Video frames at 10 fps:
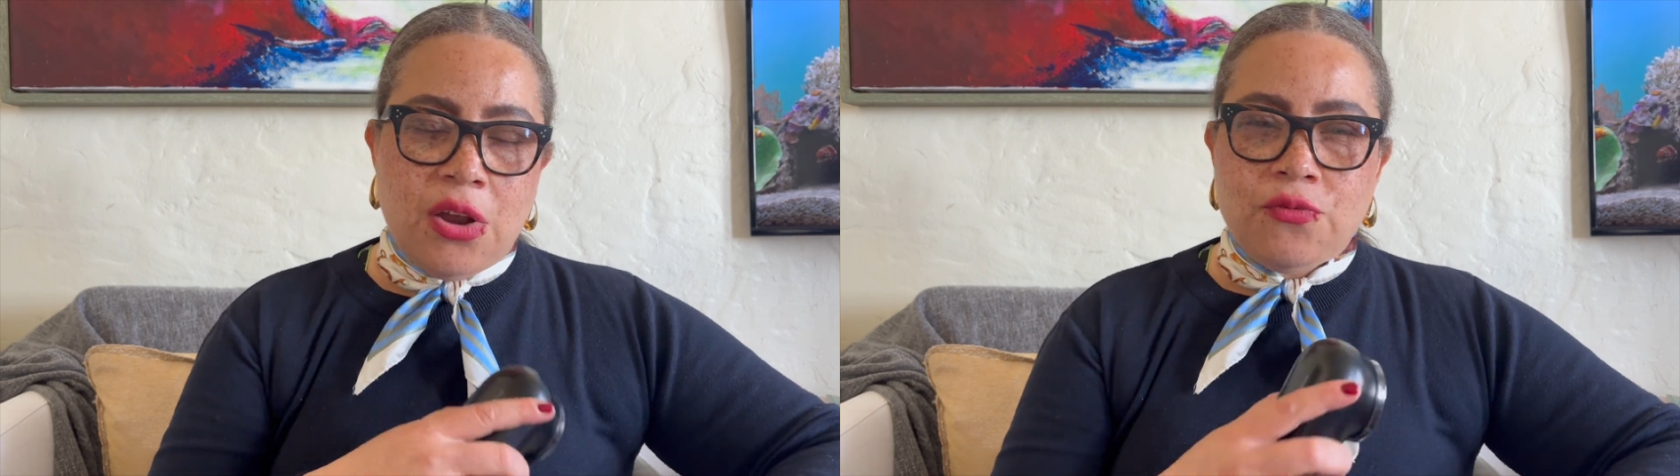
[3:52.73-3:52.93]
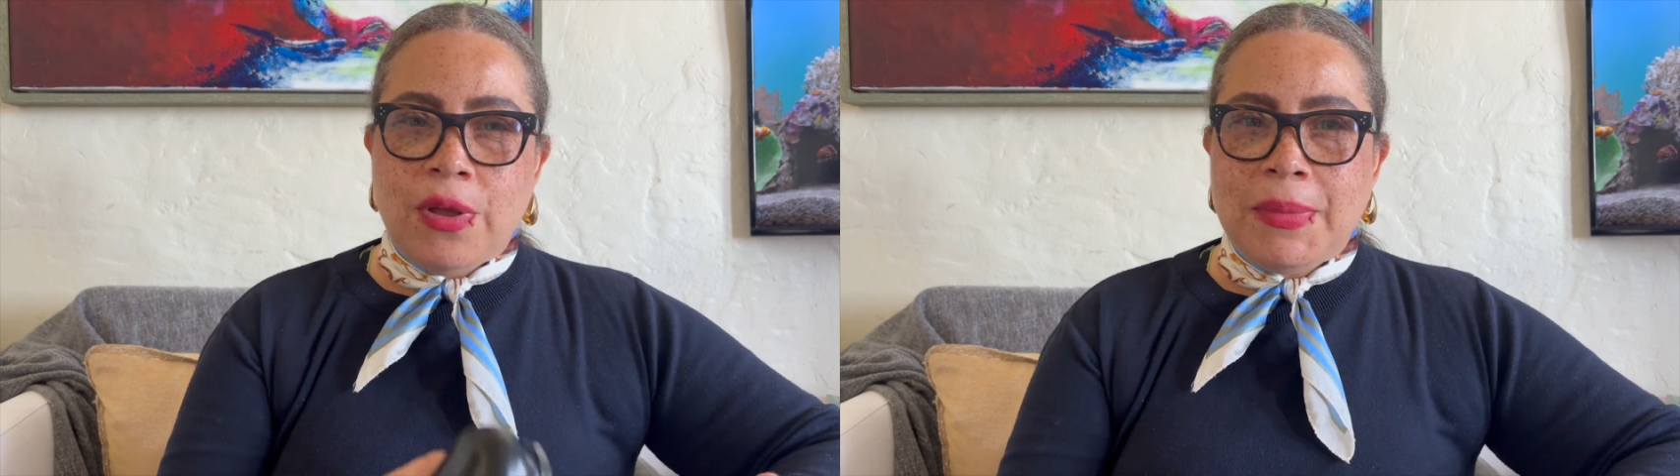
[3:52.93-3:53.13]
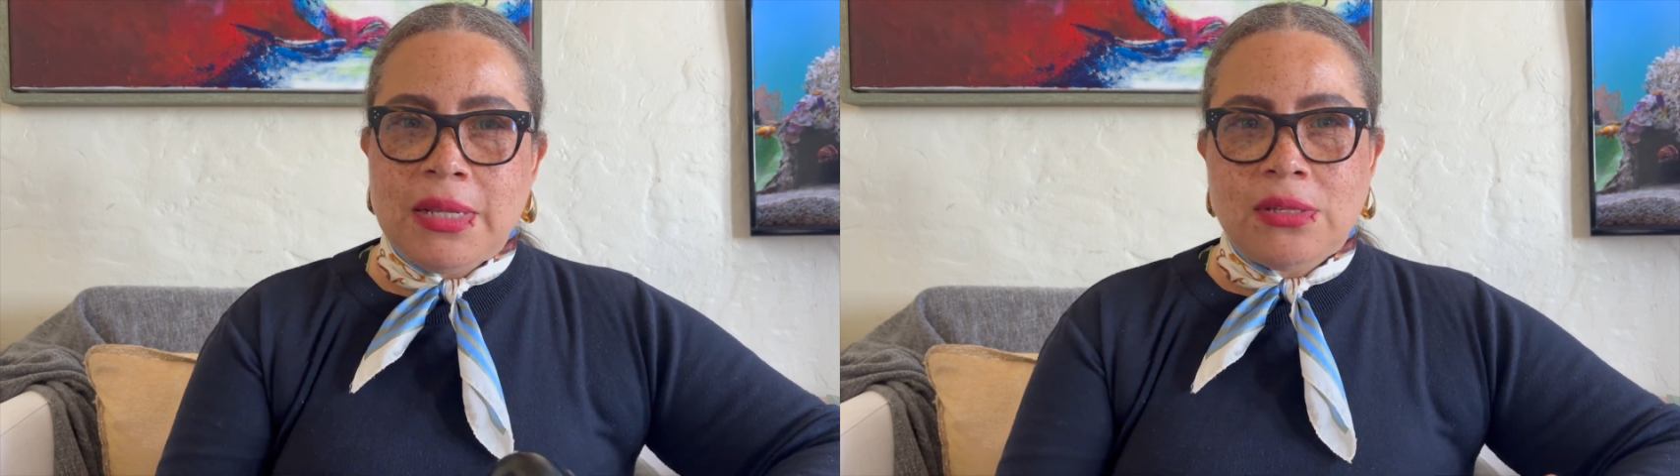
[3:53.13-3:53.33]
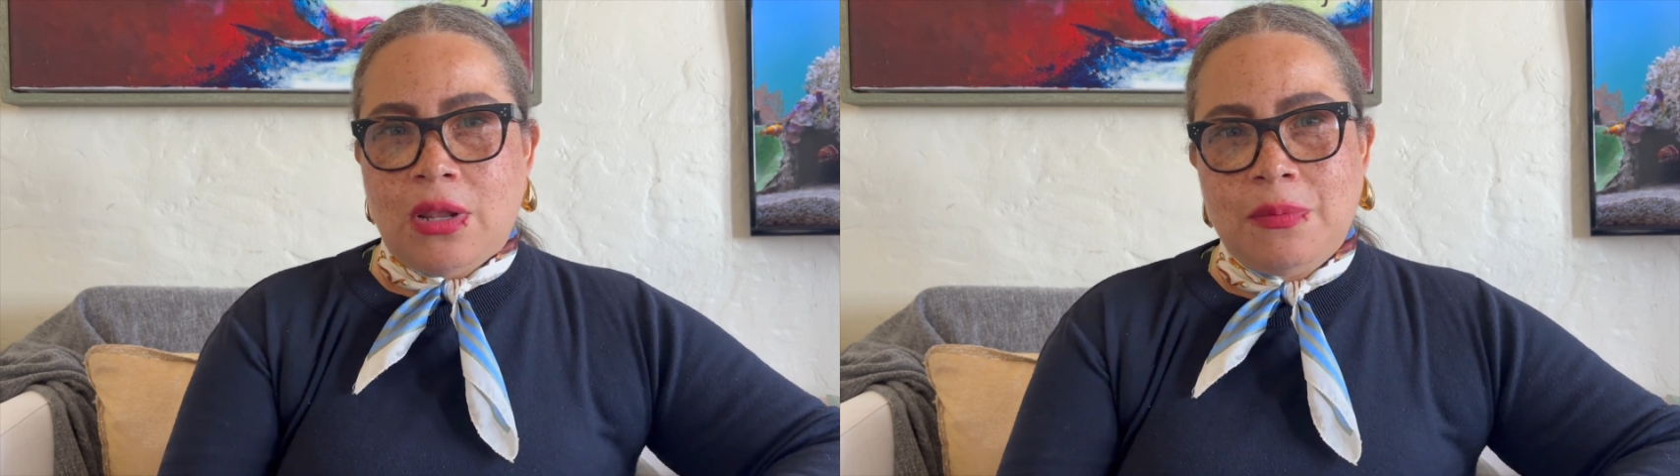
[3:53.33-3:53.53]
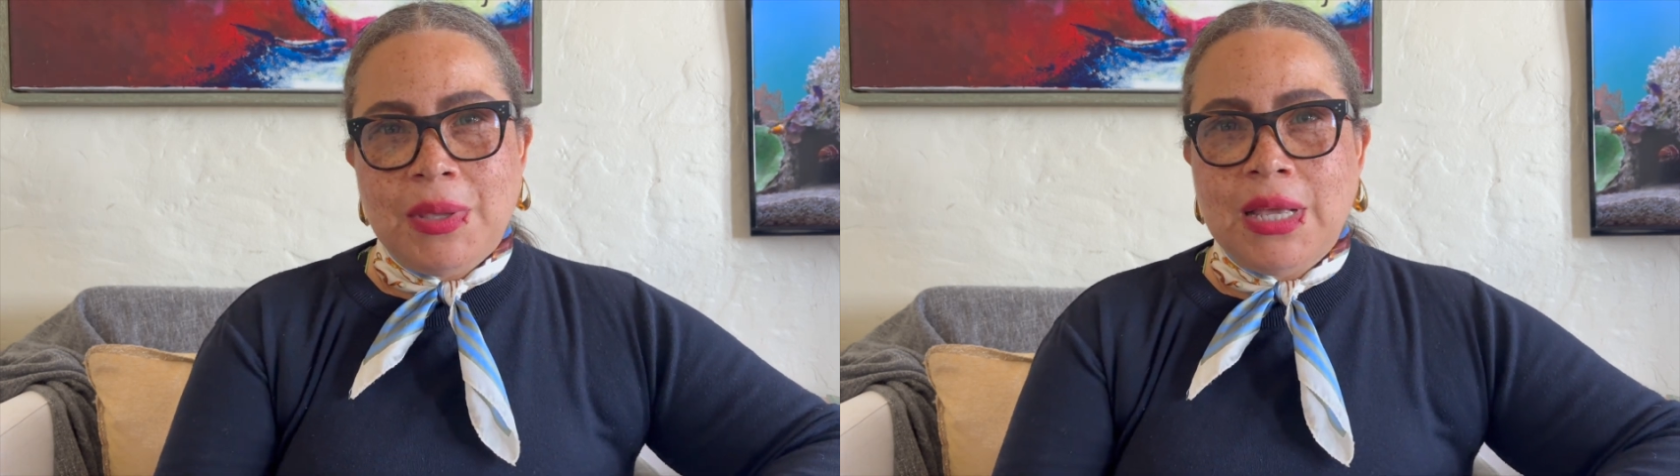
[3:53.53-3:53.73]
remnants on
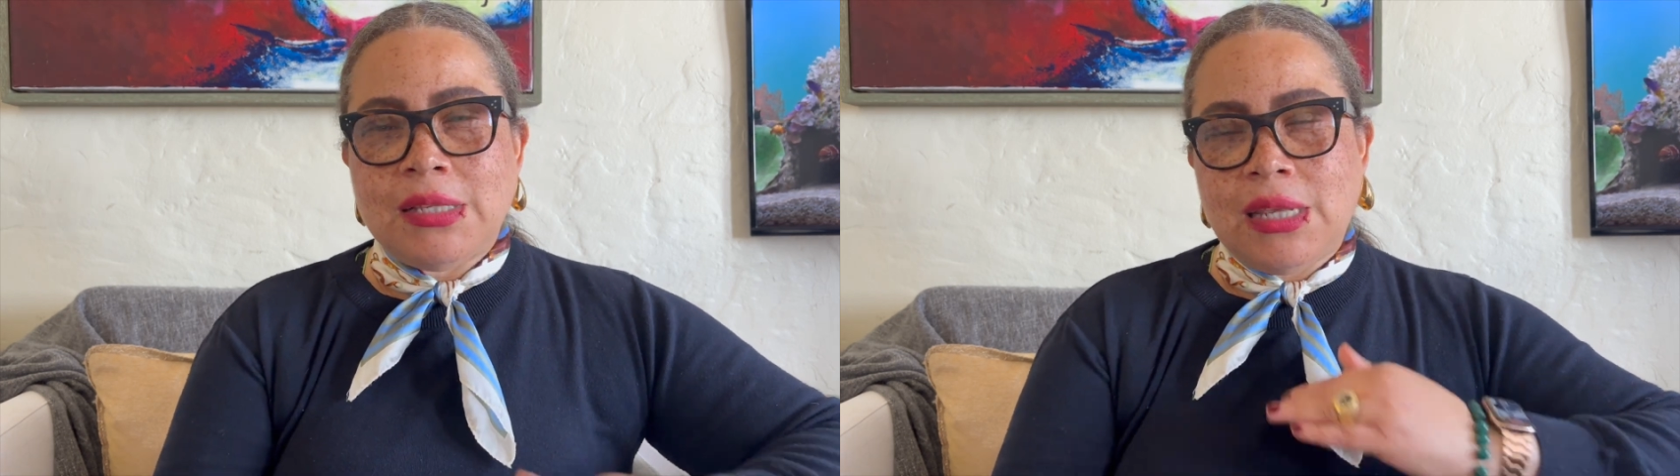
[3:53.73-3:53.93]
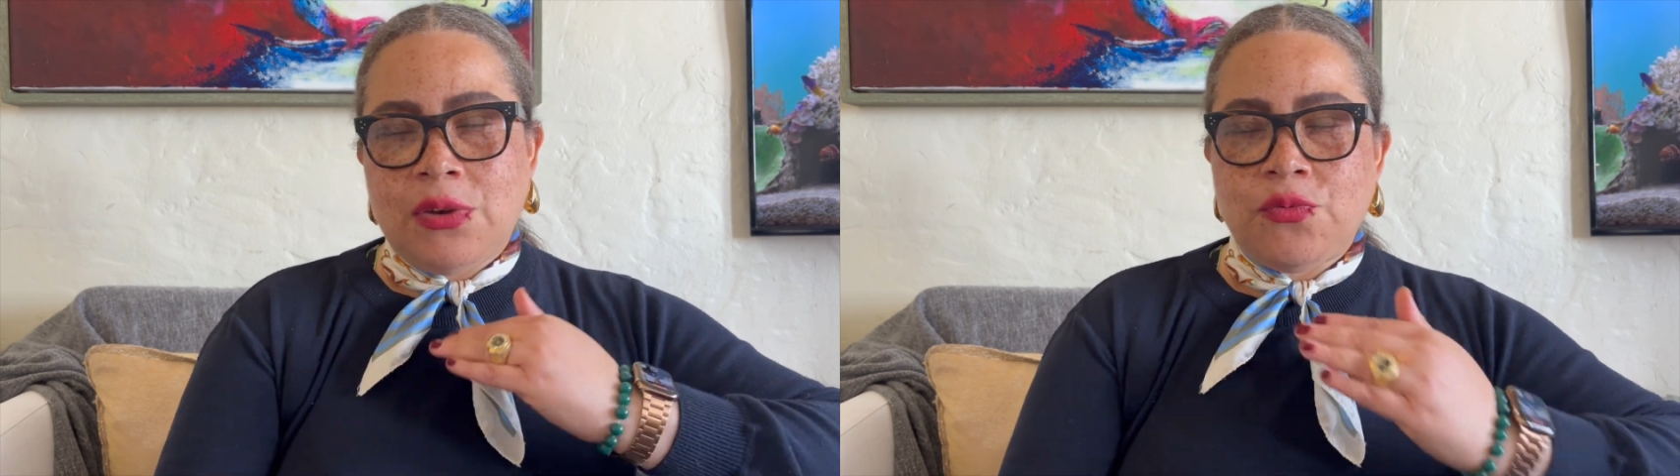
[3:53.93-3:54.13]
it, because it